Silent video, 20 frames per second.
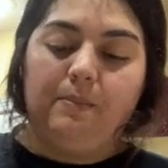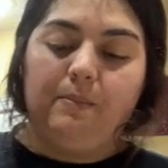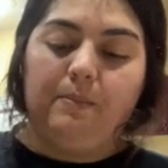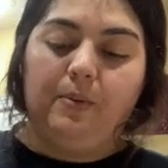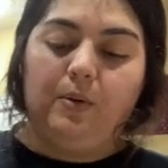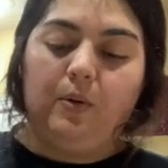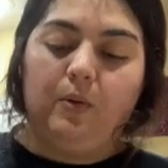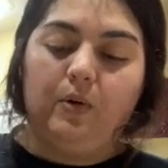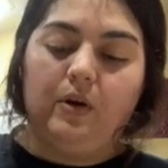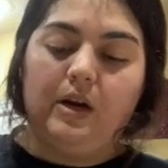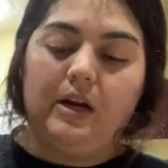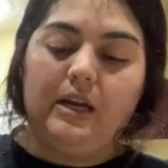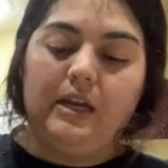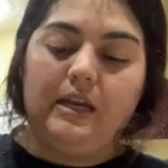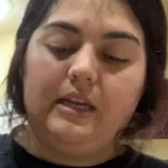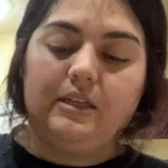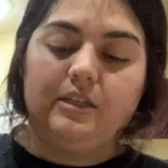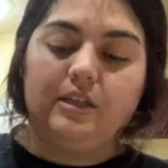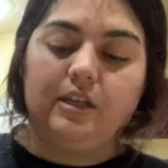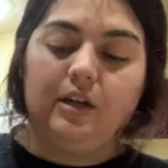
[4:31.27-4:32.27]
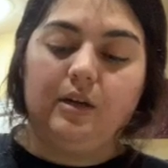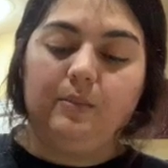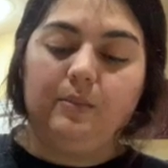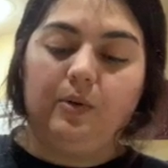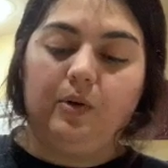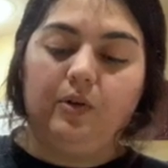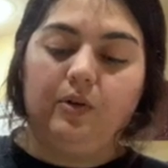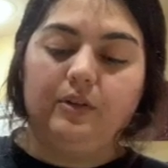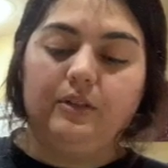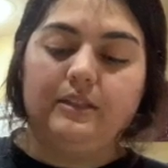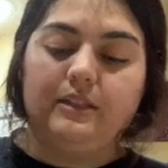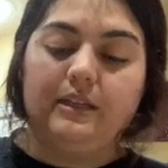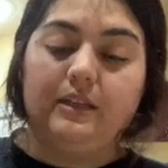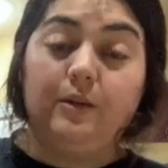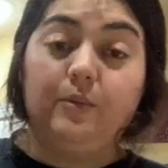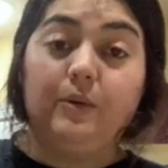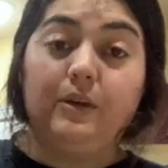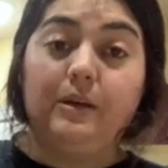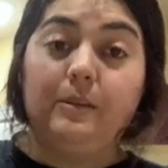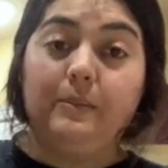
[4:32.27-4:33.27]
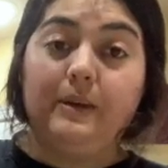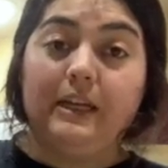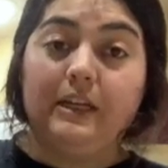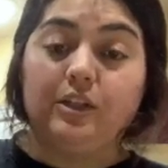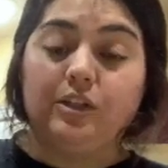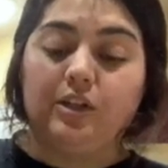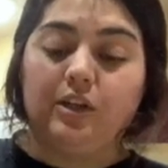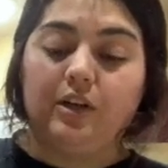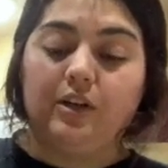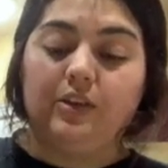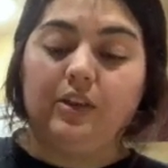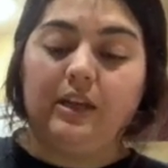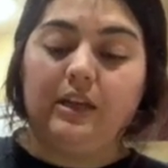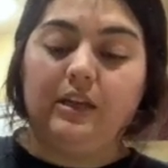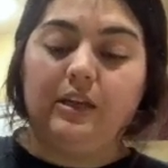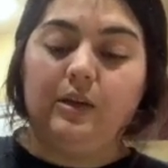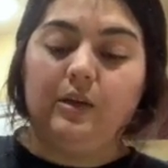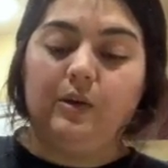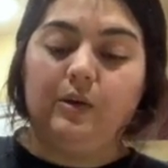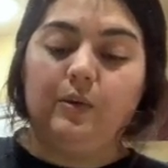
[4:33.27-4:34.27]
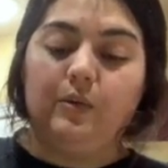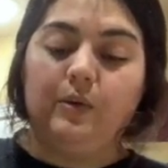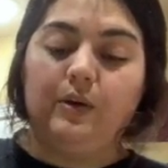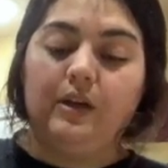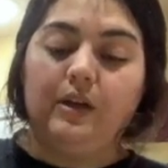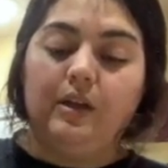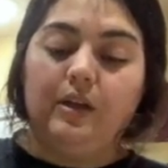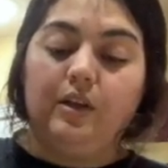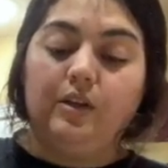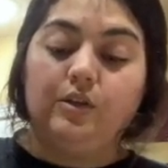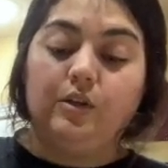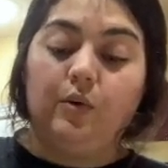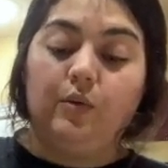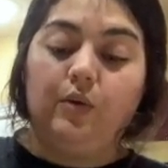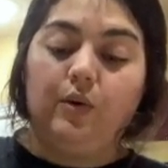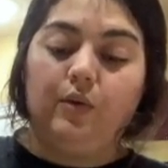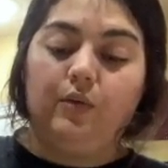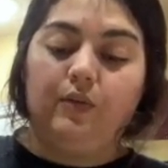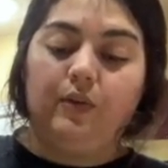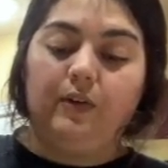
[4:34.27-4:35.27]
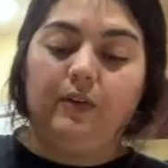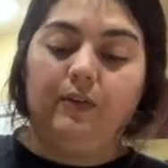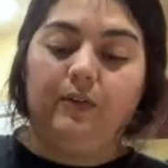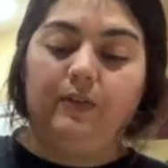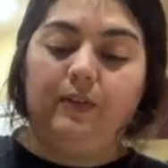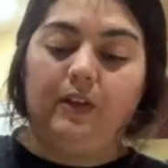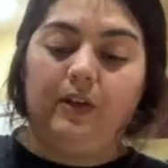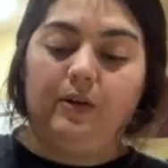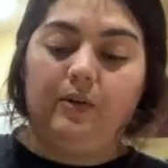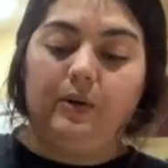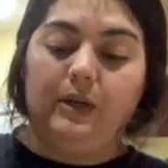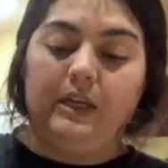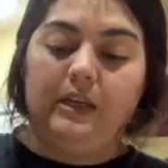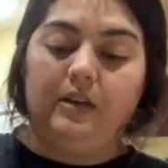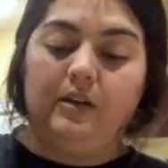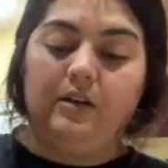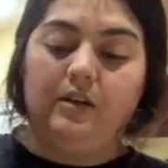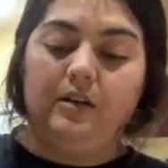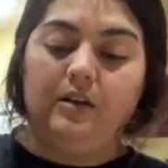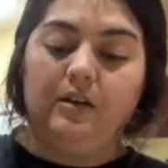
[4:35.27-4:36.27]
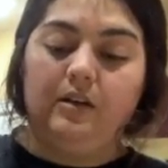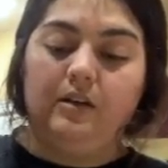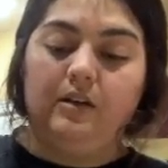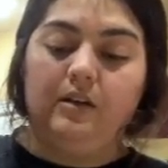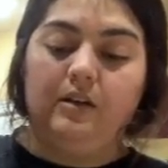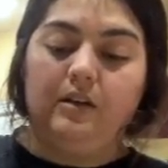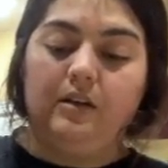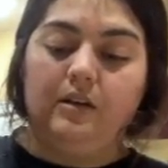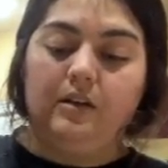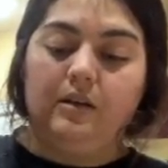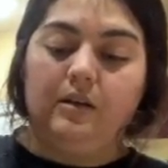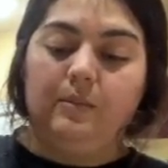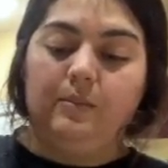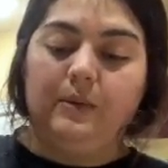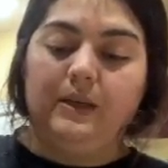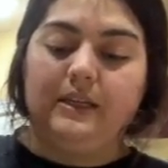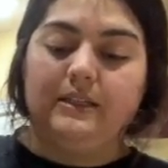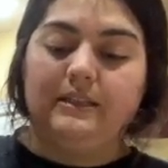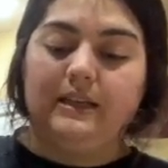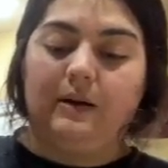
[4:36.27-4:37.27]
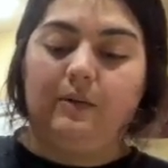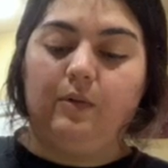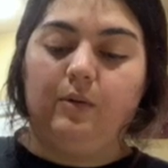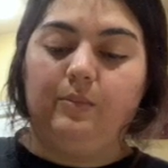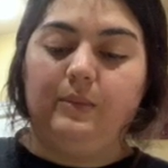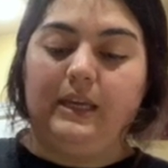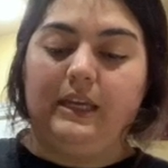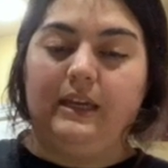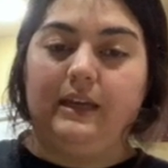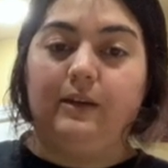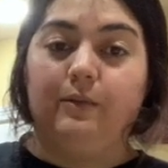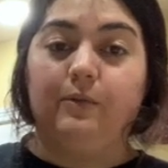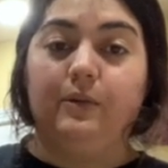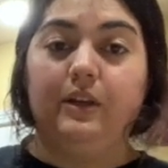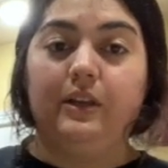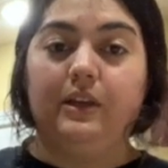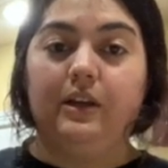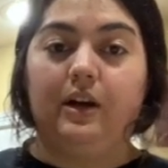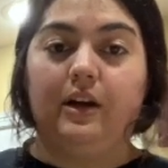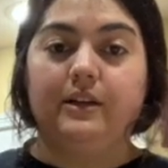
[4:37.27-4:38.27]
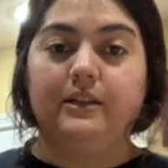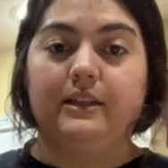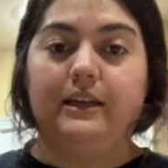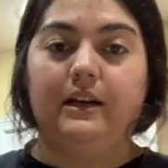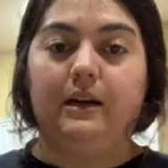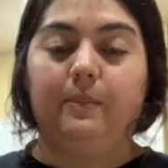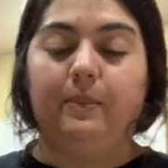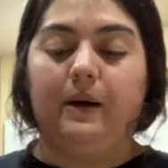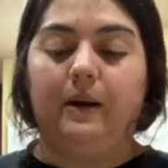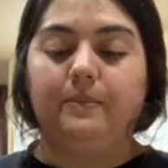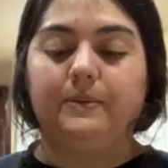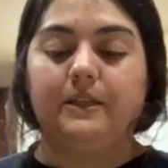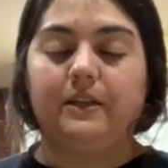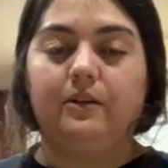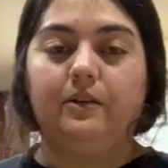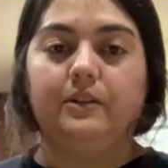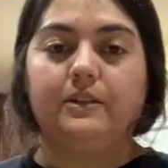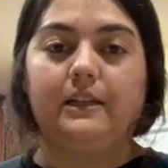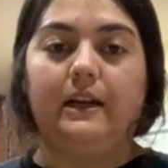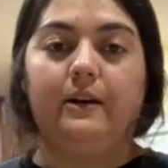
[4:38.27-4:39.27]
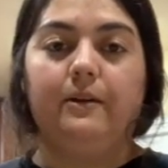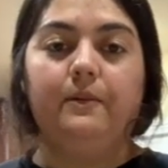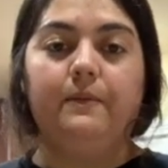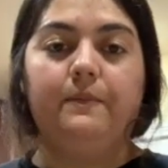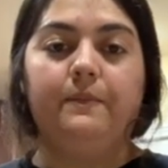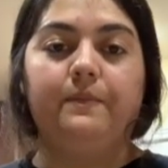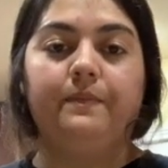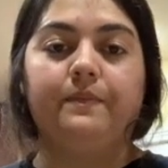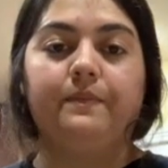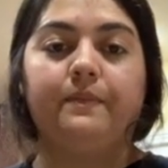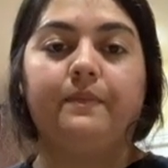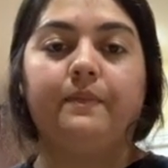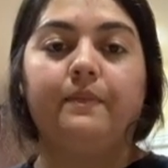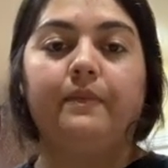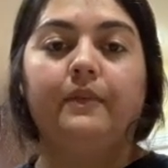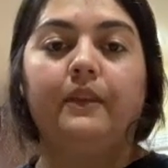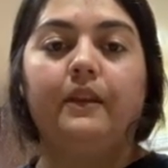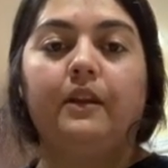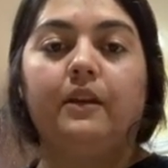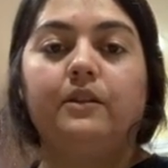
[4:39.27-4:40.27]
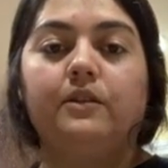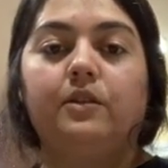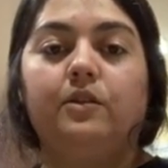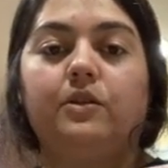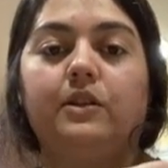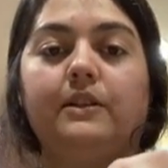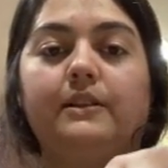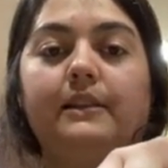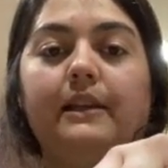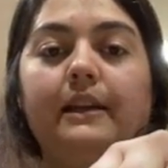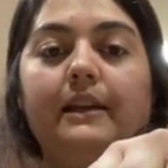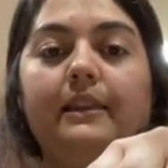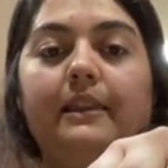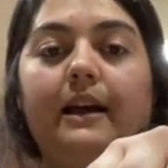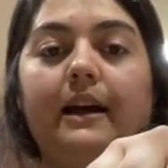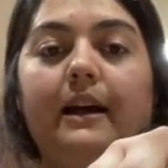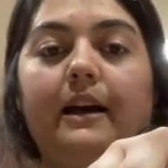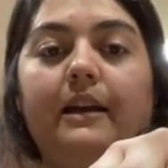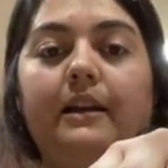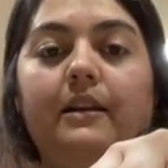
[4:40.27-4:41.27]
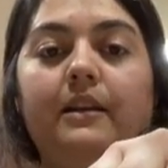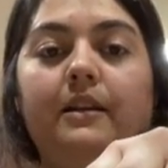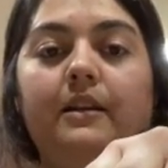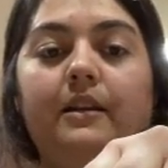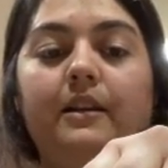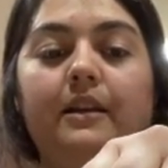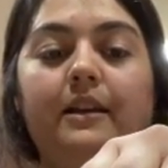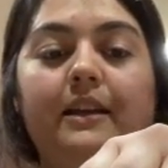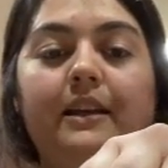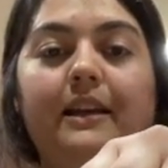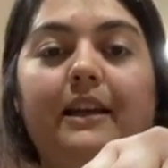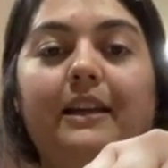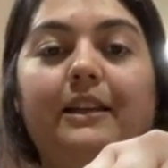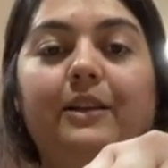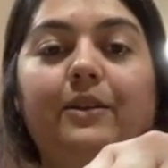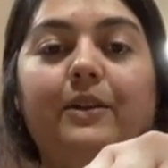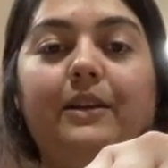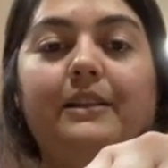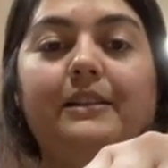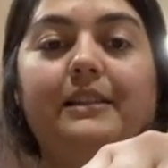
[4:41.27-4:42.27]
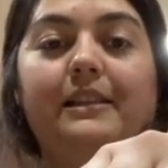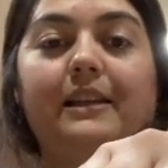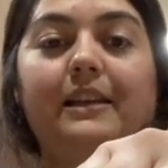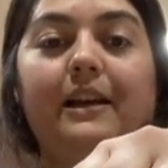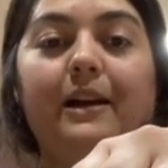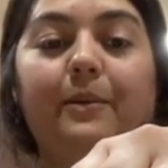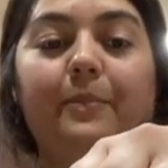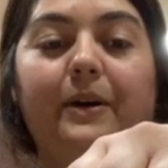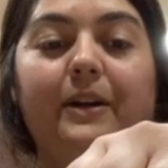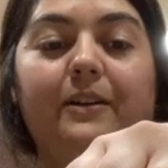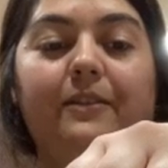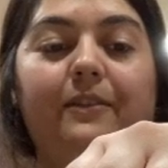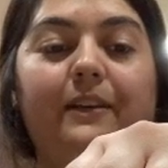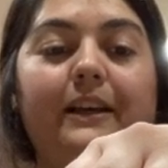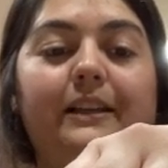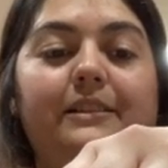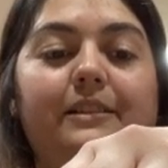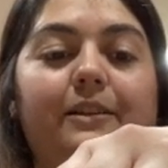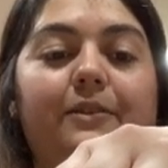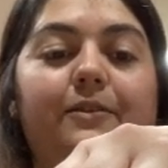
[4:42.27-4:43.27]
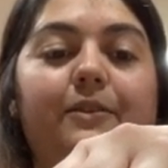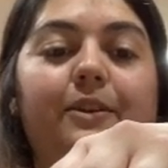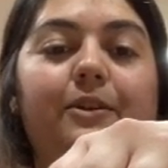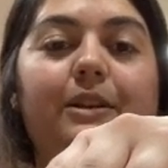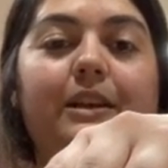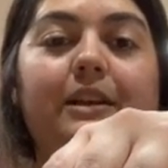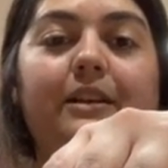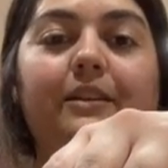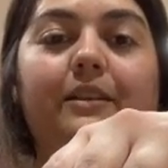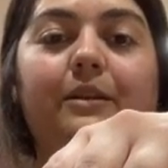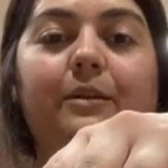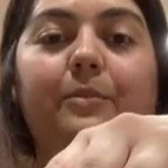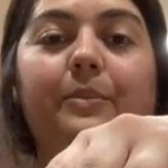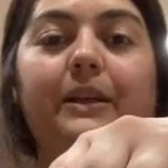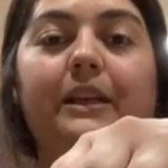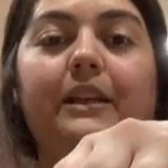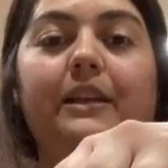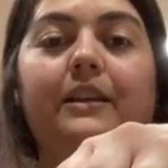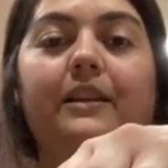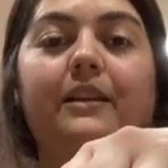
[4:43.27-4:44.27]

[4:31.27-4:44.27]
pour it into your molds, and you wanna make sure that you don't overflow it because that will make it really hard to get our popsicles out. So just like that, and you can see our butterflies are floating a little bit.